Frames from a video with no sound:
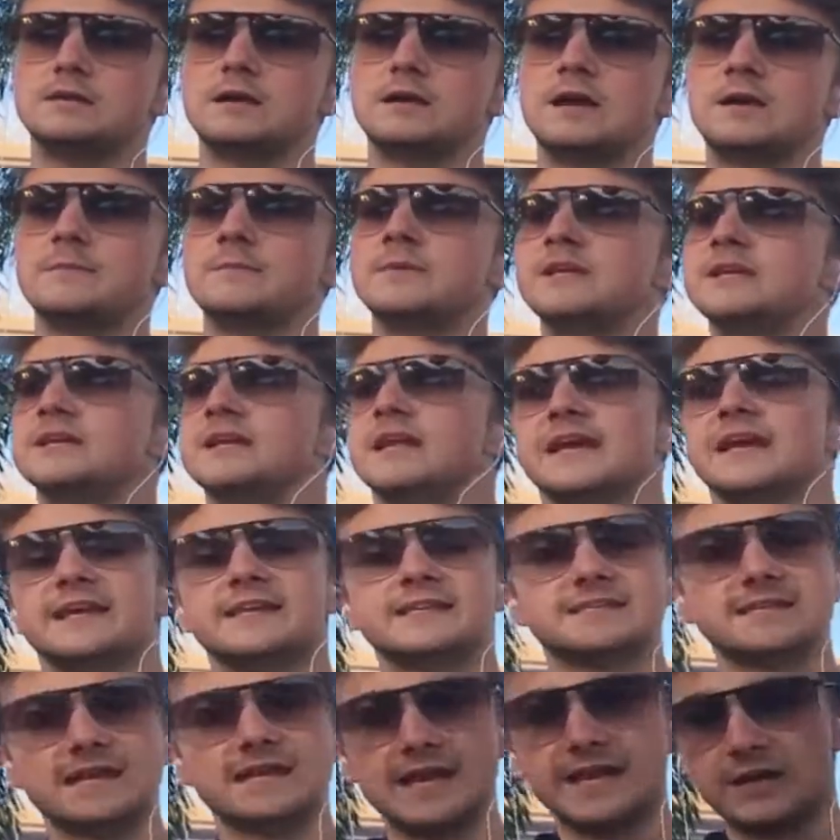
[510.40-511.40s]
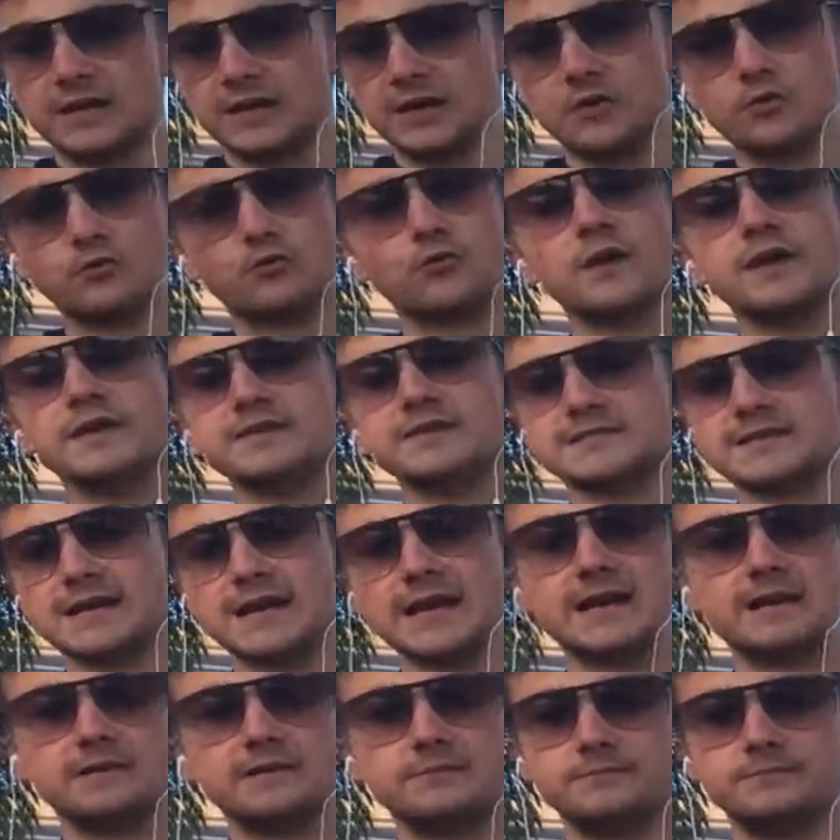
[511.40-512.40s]
I mean, Lance, I had a great
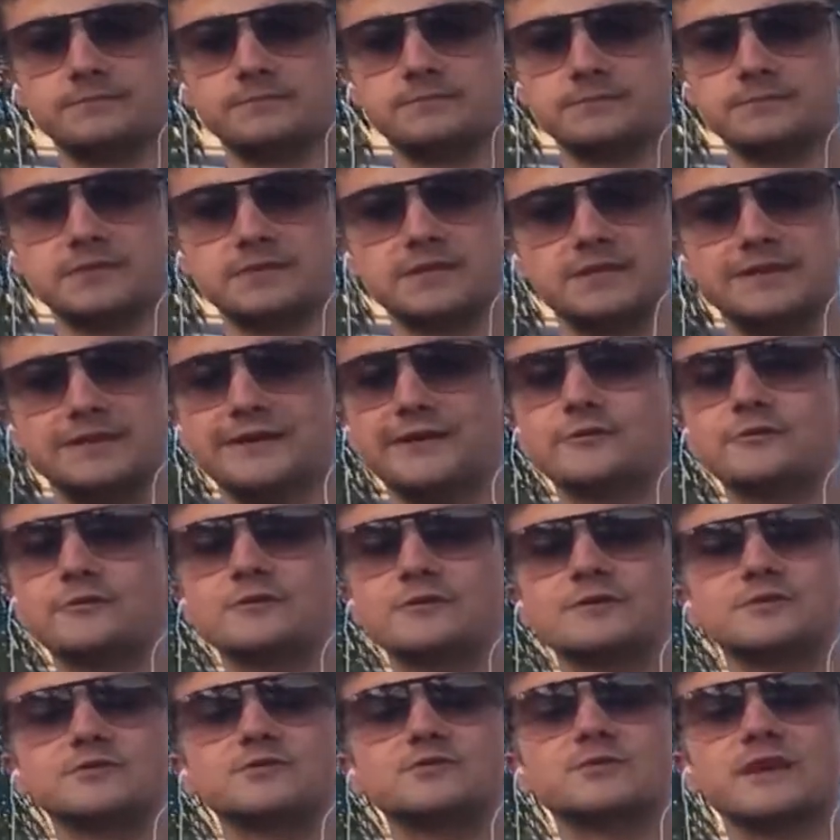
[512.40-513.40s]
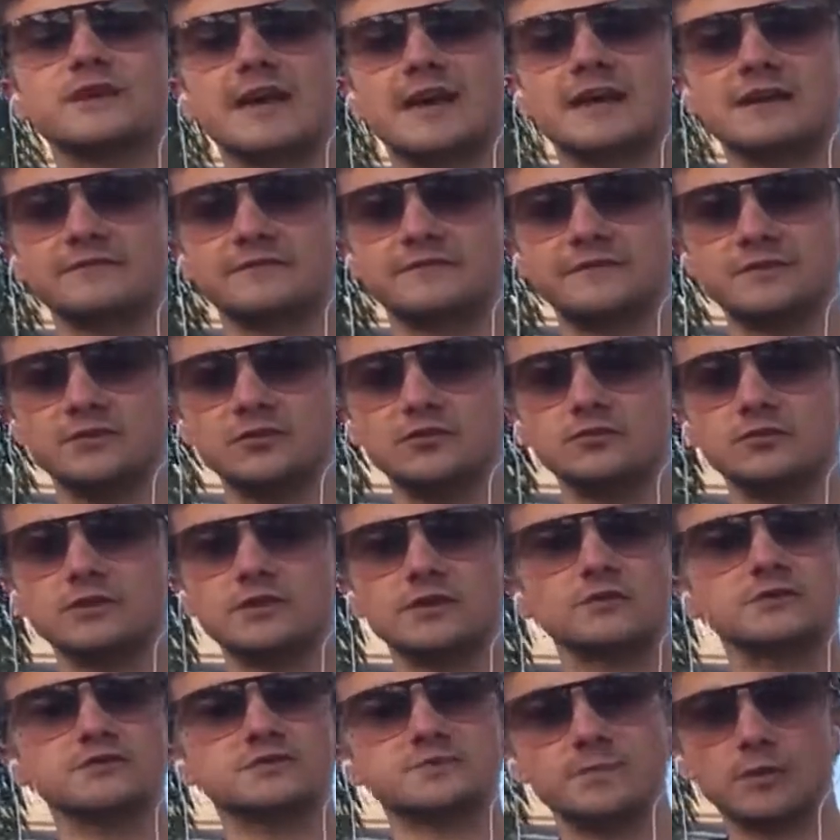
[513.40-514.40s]
time, you know, because we had a few of
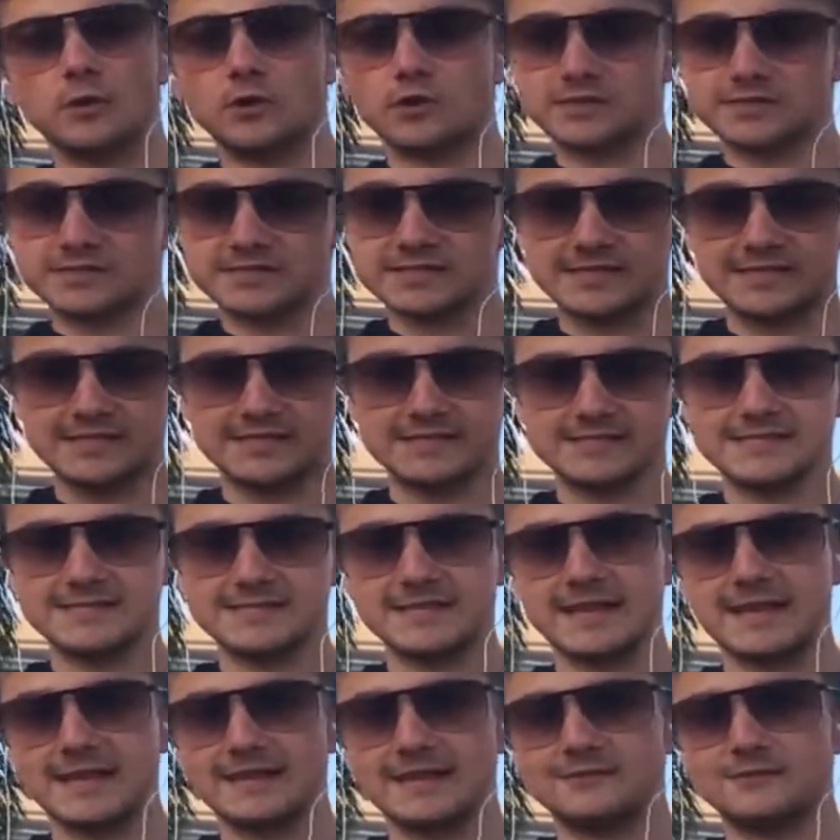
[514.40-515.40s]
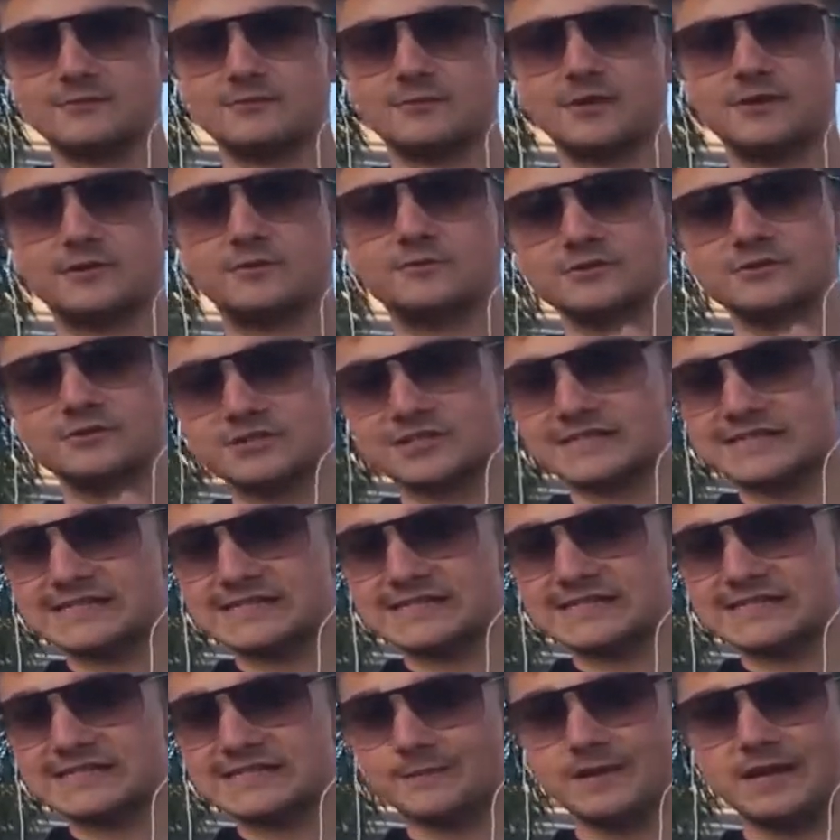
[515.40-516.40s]
those bar scenes together where it was
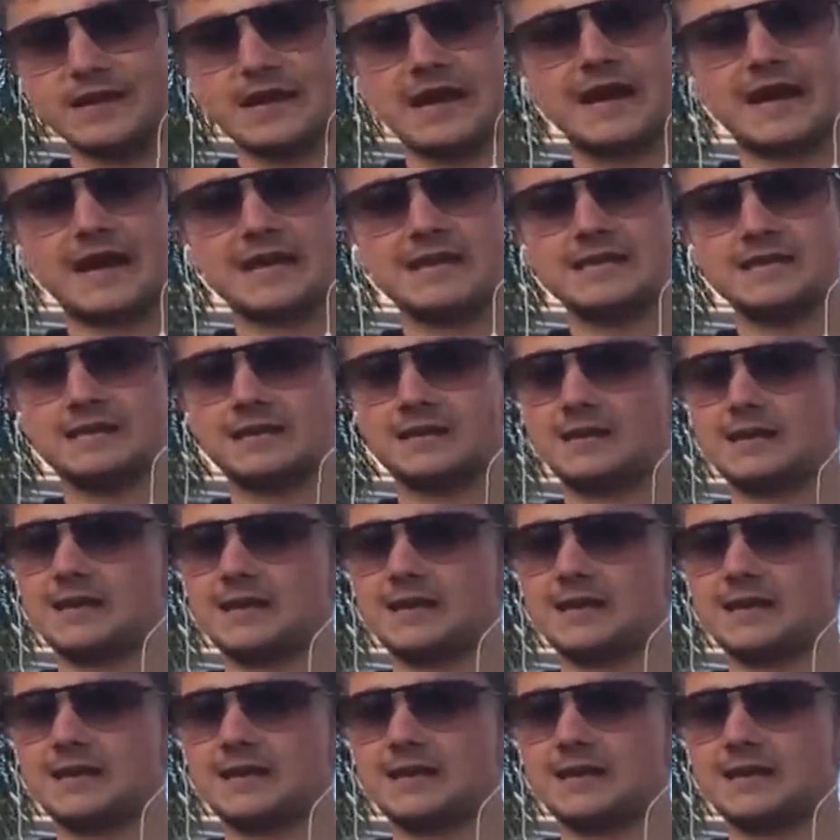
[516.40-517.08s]
just him and I,